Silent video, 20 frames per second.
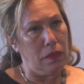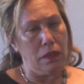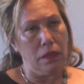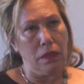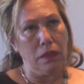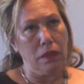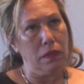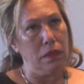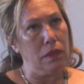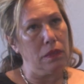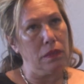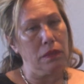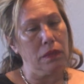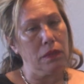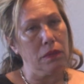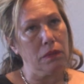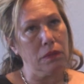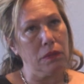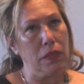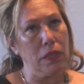Oh,
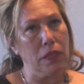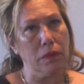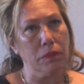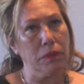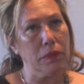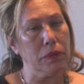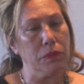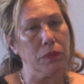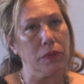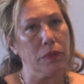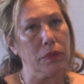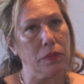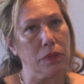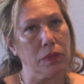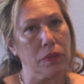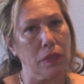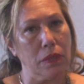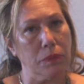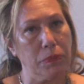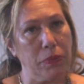it
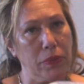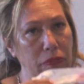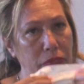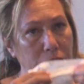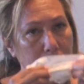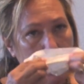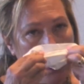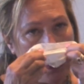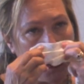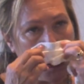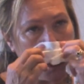was a privilege